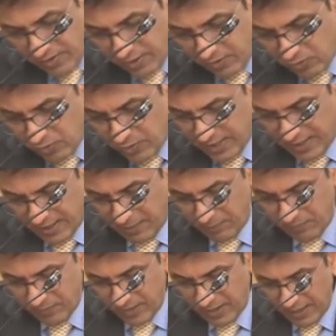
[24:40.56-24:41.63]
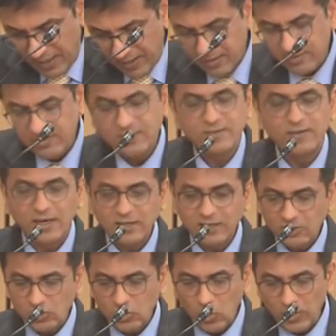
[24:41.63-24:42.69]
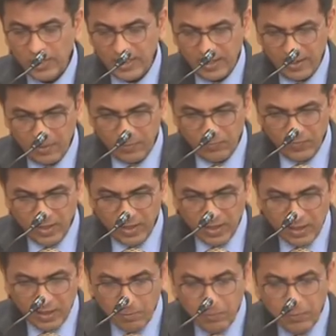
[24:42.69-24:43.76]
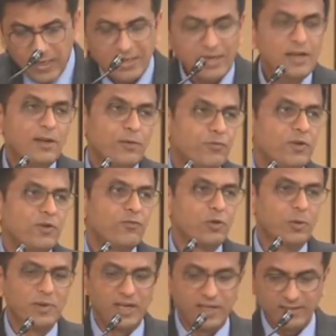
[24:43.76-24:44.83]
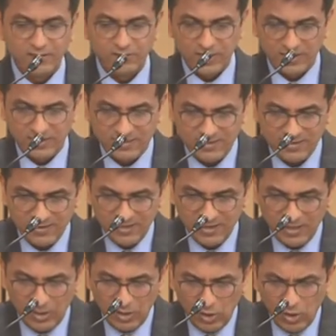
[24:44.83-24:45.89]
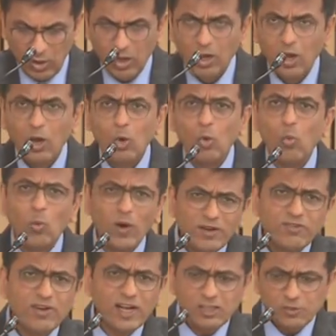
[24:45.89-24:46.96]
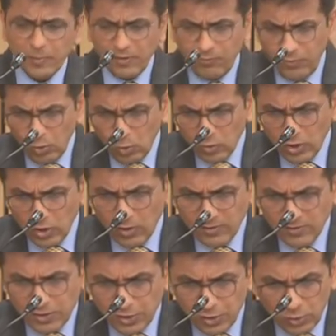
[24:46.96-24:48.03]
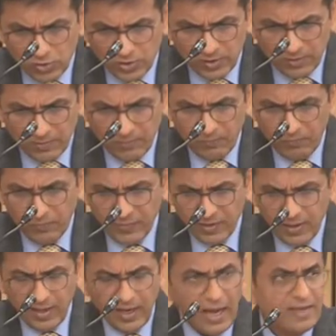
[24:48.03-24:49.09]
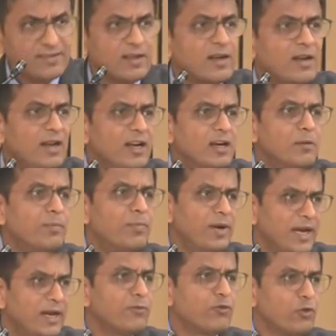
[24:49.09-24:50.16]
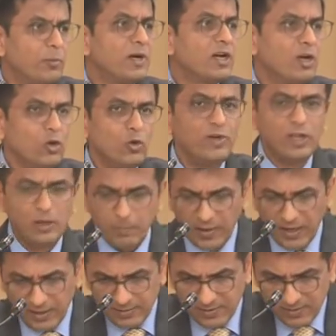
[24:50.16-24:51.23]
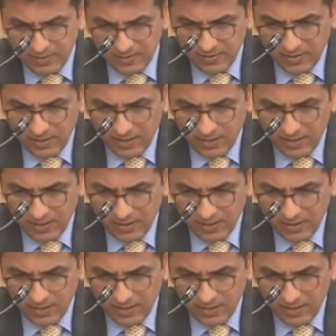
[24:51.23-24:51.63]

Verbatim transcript: history and construct a story completely different from another judge. One judge may view the Constitution as a clear break from a colonial past